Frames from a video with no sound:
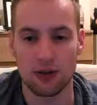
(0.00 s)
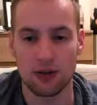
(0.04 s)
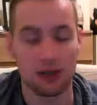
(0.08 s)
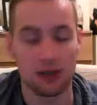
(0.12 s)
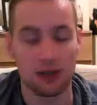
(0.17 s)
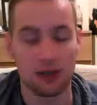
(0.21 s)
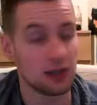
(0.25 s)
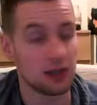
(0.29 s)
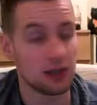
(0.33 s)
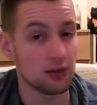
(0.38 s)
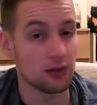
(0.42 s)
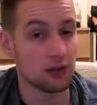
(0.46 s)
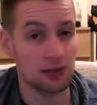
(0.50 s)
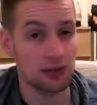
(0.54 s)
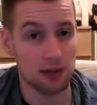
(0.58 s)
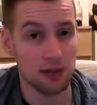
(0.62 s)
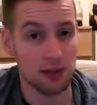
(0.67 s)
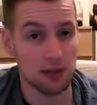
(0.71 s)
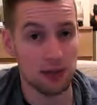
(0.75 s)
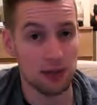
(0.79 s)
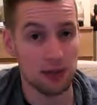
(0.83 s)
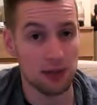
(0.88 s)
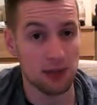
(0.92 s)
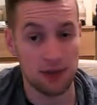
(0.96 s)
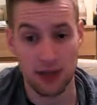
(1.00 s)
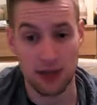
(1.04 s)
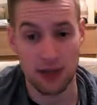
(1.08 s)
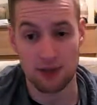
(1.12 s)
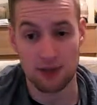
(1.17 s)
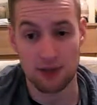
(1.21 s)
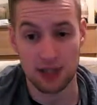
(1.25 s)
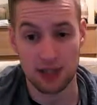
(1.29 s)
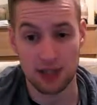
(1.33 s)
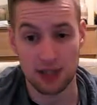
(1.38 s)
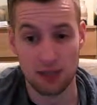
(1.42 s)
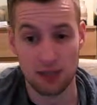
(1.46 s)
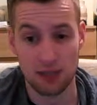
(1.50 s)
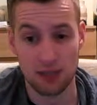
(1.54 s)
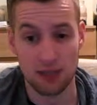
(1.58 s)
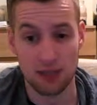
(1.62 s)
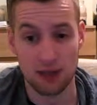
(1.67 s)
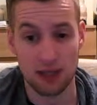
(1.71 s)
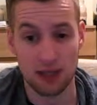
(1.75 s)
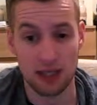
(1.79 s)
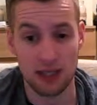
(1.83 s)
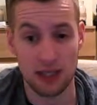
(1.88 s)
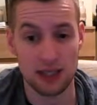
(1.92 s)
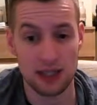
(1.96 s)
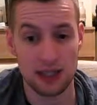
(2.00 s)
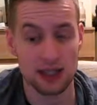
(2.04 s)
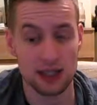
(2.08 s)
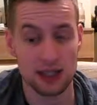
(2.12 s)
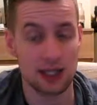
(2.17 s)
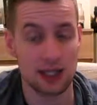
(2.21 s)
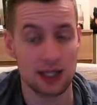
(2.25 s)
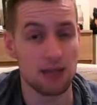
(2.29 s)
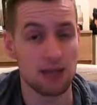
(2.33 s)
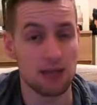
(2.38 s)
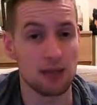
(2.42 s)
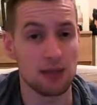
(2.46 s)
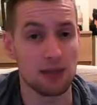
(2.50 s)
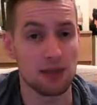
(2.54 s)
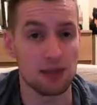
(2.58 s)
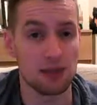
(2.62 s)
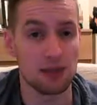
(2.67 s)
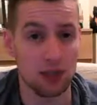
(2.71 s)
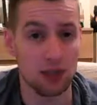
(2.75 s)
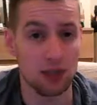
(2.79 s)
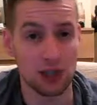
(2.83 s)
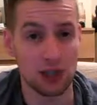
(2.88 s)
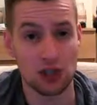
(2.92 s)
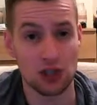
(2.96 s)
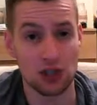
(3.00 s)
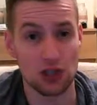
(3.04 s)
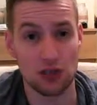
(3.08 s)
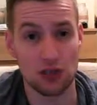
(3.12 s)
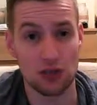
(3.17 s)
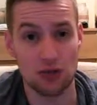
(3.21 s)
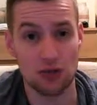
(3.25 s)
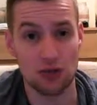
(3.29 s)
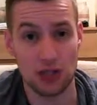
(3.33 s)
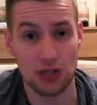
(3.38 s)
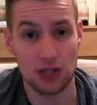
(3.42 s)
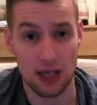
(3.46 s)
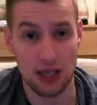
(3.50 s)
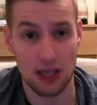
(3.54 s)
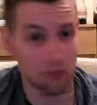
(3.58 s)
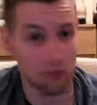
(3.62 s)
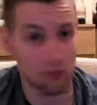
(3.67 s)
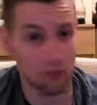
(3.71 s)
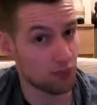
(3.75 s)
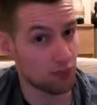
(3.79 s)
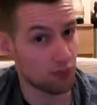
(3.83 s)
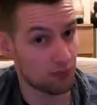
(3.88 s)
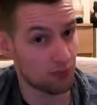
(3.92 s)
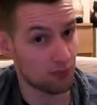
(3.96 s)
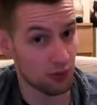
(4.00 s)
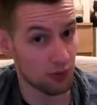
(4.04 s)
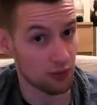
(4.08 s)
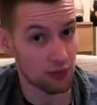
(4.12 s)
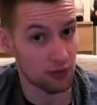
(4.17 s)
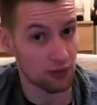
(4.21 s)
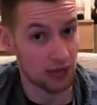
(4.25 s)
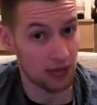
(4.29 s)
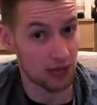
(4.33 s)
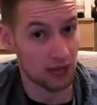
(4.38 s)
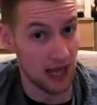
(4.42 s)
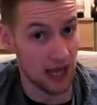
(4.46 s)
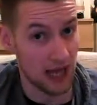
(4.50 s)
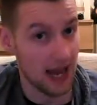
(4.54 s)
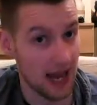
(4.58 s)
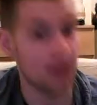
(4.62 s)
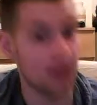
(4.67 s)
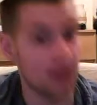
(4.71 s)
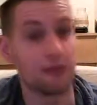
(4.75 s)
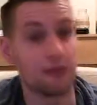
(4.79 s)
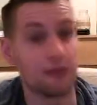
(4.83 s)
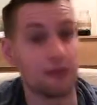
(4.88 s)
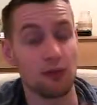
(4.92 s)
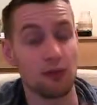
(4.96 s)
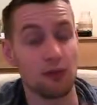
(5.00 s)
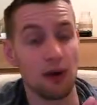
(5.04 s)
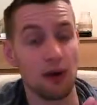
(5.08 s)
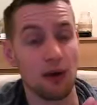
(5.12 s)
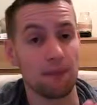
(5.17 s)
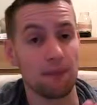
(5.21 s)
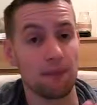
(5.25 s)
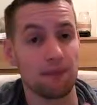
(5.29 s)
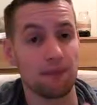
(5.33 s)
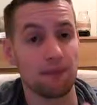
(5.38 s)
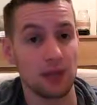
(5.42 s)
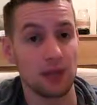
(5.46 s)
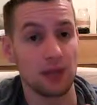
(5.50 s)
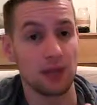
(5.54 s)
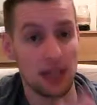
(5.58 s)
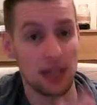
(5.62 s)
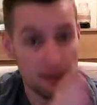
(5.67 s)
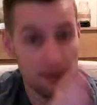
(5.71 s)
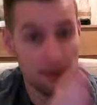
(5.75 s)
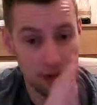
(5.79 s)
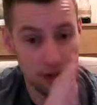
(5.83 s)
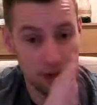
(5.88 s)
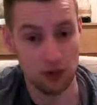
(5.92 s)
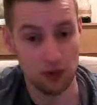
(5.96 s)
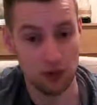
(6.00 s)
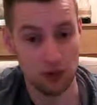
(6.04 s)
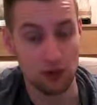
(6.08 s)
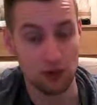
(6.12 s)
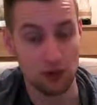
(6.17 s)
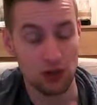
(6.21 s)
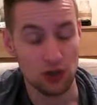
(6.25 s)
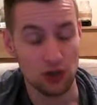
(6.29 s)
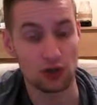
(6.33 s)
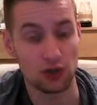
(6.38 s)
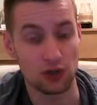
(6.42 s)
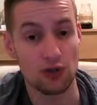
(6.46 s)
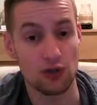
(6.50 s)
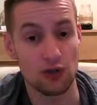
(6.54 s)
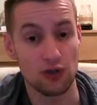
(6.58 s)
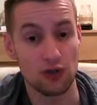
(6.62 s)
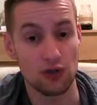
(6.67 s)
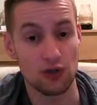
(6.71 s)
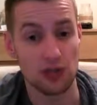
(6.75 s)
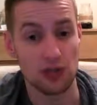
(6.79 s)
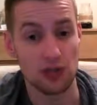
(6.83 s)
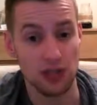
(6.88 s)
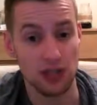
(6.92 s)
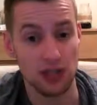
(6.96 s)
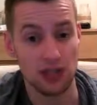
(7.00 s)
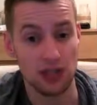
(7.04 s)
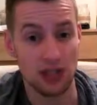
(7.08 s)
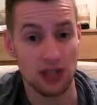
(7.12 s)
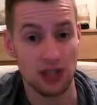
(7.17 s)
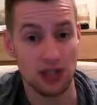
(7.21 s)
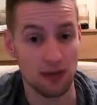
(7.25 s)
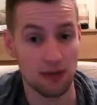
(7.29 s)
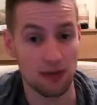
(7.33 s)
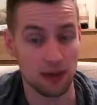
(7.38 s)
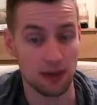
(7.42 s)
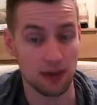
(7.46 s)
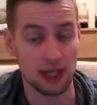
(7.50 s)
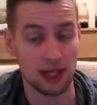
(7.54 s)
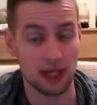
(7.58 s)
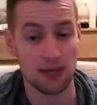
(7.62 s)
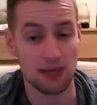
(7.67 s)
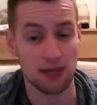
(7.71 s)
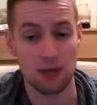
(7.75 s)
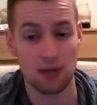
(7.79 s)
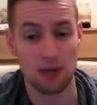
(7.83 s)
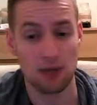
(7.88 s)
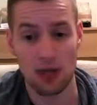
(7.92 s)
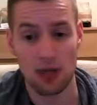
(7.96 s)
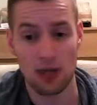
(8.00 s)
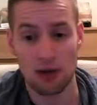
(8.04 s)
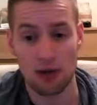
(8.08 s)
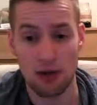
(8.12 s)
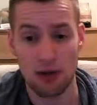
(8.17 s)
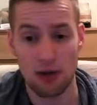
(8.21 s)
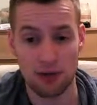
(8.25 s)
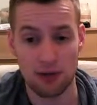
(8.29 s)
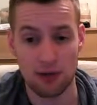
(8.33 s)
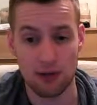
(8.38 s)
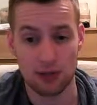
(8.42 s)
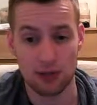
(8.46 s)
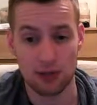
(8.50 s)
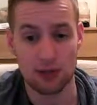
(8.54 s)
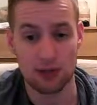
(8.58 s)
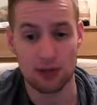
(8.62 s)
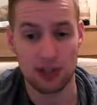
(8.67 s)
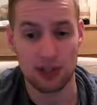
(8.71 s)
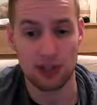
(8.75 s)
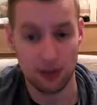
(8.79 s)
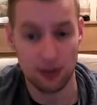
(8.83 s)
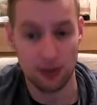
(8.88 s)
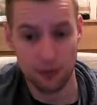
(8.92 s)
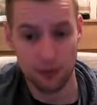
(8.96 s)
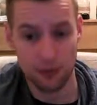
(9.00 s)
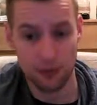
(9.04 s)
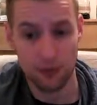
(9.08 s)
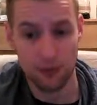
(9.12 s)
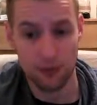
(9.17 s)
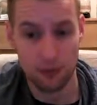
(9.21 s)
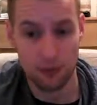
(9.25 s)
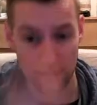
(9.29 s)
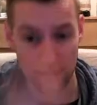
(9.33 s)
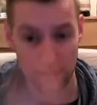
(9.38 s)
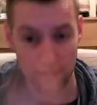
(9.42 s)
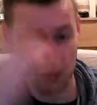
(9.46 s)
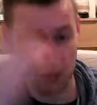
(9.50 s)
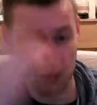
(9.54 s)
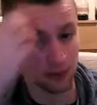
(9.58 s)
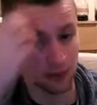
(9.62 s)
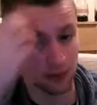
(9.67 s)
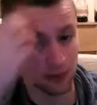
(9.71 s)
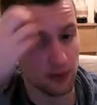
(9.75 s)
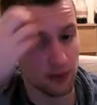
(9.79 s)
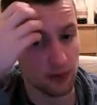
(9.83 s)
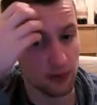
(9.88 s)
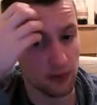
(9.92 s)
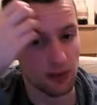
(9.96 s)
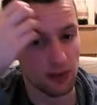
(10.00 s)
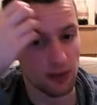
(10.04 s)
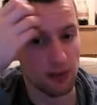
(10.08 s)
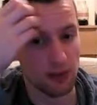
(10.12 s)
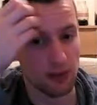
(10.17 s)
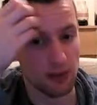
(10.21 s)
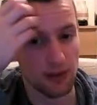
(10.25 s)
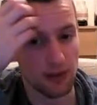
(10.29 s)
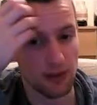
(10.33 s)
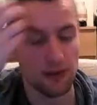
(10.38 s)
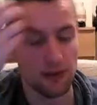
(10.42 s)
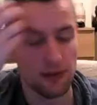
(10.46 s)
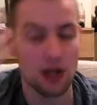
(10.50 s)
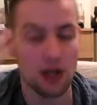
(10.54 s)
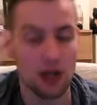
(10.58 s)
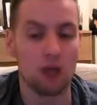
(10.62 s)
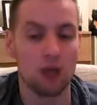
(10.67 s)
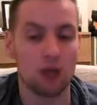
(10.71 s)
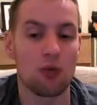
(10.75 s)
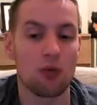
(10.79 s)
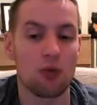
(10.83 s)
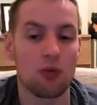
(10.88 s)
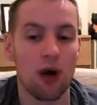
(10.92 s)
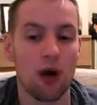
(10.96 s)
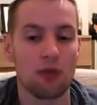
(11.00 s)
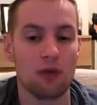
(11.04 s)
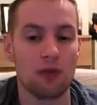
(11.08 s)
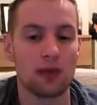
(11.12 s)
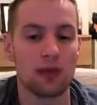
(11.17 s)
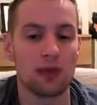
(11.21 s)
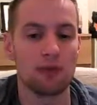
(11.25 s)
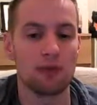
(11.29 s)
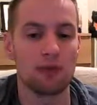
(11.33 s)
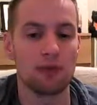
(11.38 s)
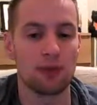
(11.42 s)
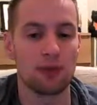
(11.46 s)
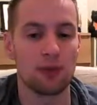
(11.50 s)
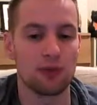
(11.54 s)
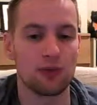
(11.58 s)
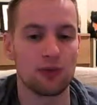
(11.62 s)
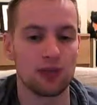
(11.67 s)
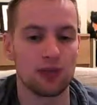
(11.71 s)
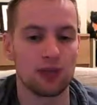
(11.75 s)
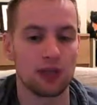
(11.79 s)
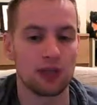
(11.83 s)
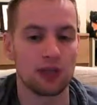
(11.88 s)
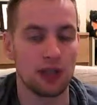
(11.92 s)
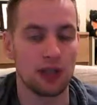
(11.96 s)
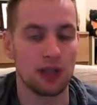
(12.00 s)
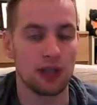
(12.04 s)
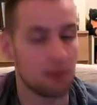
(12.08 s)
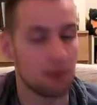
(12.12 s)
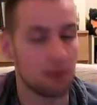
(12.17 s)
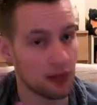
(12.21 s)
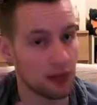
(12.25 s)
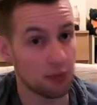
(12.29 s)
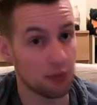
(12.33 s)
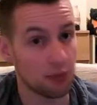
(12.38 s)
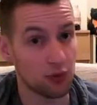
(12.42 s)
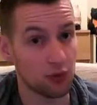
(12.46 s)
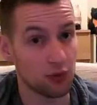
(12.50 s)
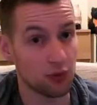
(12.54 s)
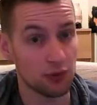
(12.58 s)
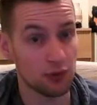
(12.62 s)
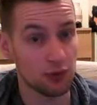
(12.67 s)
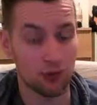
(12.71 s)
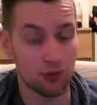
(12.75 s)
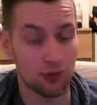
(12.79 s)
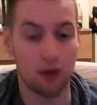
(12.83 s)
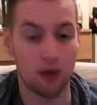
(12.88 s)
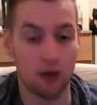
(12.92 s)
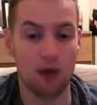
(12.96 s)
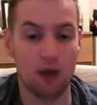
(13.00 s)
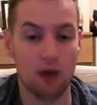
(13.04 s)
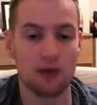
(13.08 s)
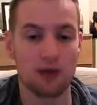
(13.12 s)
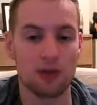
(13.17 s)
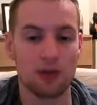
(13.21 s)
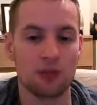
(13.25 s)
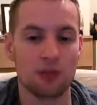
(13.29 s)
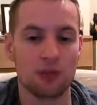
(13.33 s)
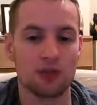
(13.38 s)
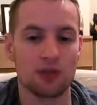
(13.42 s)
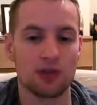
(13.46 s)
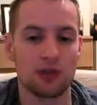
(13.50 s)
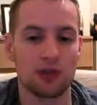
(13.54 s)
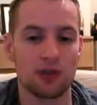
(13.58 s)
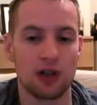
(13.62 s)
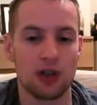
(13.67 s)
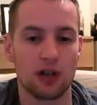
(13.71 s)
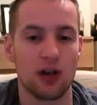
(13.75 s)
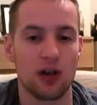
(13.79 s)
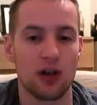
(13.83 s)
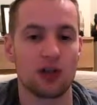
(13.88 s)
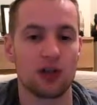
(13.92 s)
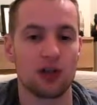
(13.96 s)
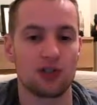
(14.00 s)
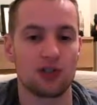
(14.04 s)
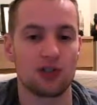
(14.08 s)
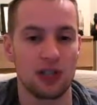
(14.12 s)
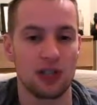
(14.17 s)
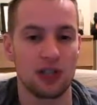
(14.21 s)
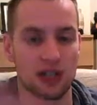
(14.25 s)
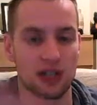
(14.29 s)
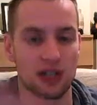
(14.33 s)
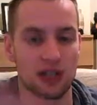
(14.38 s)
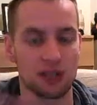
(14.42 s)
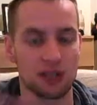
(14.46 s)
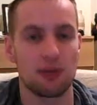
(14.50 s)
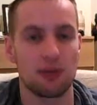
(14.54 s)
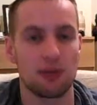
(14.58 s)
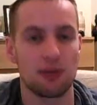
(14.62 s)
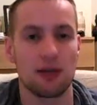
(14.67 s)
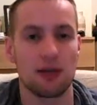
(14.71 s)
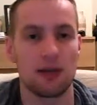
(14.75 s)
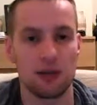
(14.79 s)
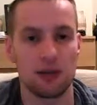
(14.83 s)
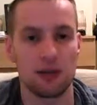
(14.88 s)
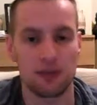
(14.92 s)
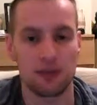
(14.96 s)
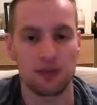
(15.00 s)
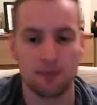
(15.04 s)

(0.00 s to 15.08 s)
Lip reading: little tip: if you have a team one like this, it means when it's used, it will boost everyone, even those which you're not using in this current game. Whereas the self one, the one above, will only boost a bigger boost, but will only boost the cards in this period.